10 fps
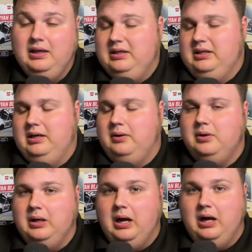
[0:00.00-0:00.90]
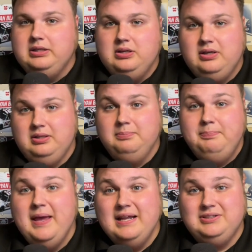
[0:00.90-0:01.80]
You know, you can
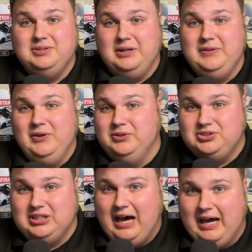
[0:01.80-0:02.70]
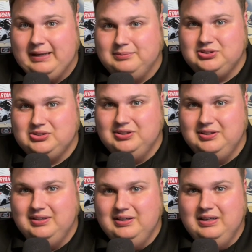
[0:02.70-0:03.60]
pit during those times.
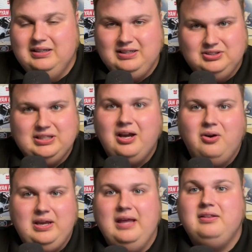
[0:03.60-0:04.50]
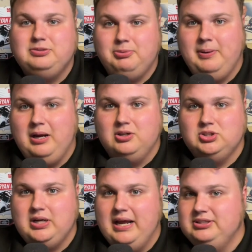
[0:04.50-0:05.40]
You can say, okay, let's prepare our
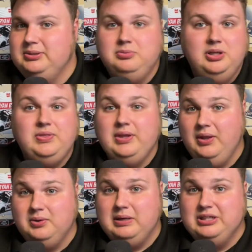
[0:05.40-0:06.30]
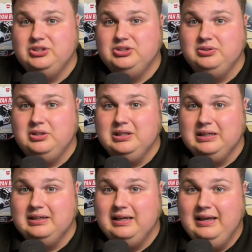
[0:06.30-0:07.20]
strategy with the other races you
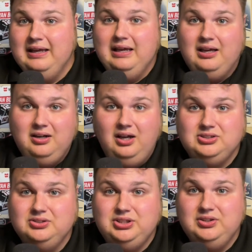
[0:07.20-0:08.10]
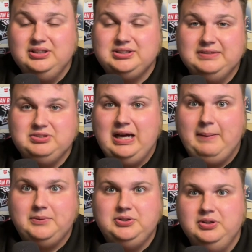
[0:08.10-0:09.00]
couldn't. And also, too, this gives an
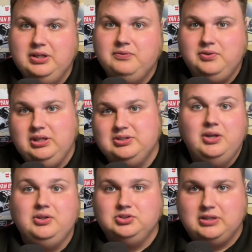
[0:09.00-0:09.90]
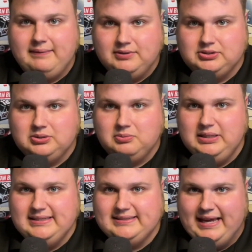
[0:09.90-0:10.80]
opportunity for these other drivers to
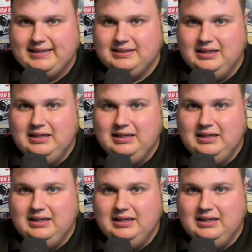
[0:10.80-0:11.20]
reset.